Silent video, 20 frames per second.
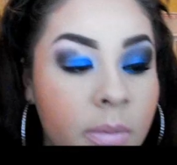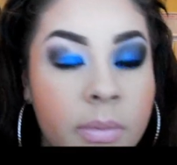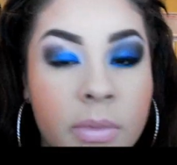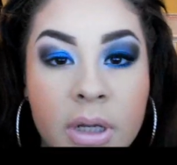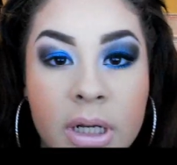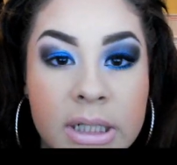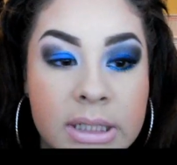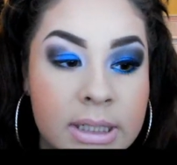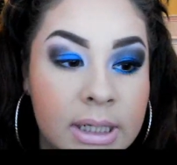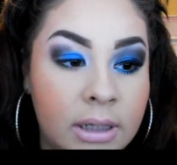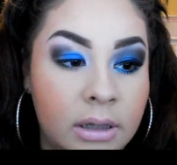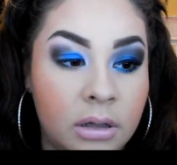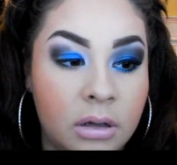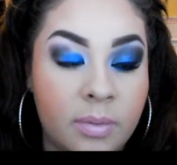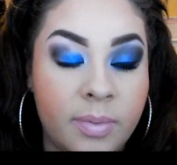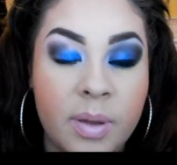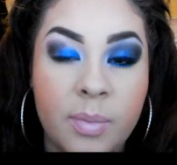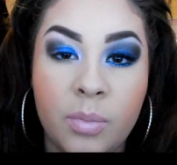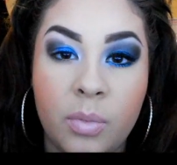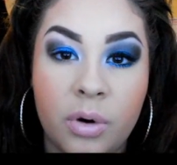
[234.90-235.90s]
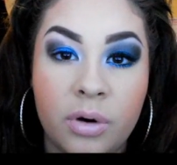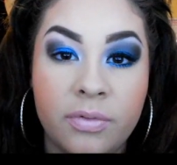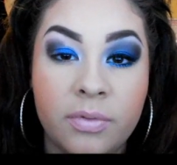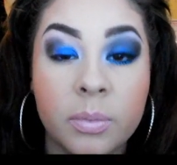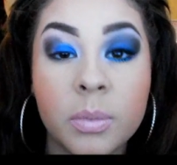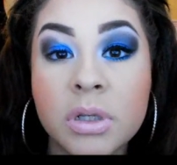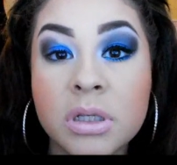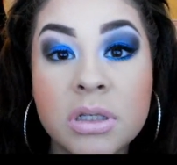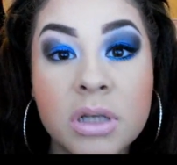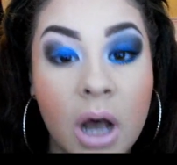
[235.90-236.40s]
I'm going to take a little bit more
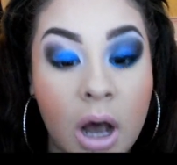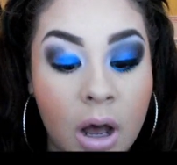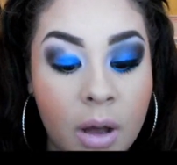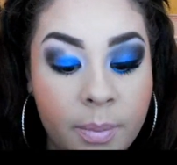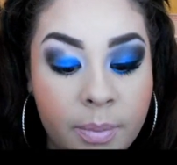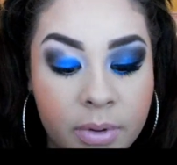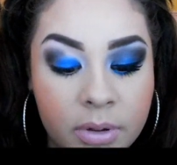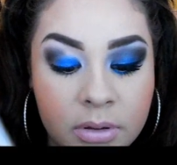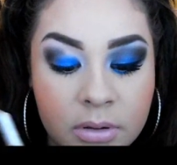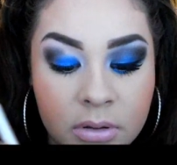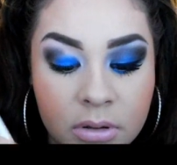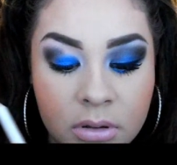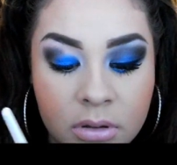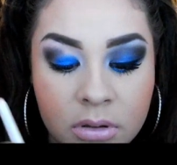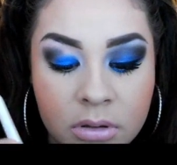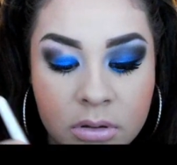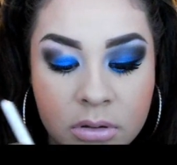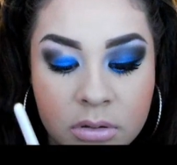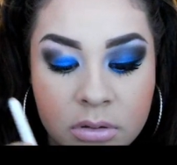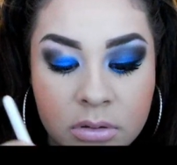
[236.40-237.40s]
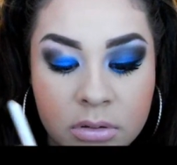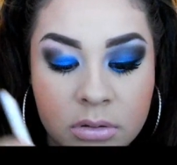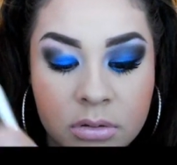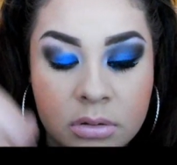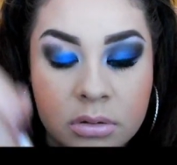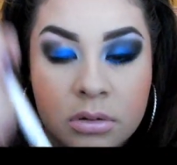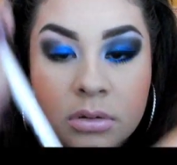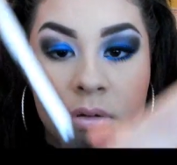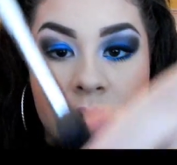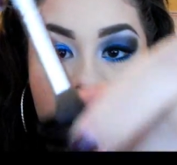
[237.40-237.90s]
from the top,
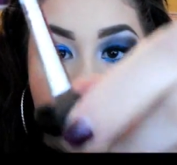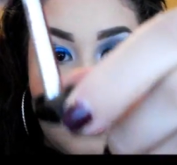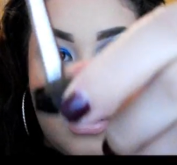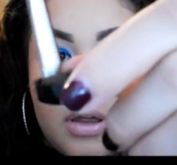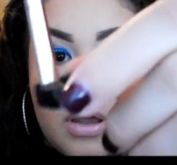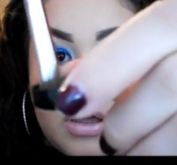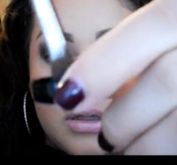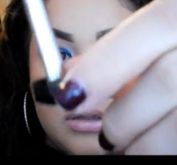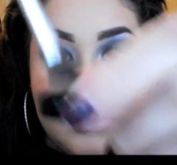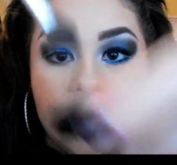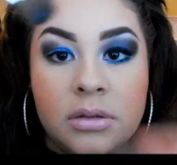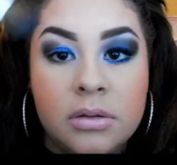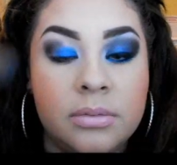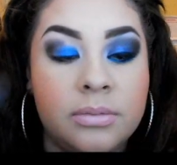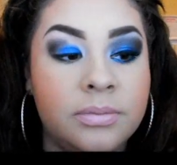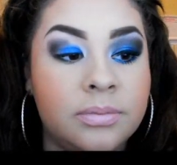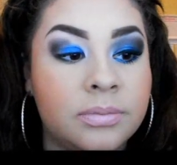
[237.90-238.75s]
like this.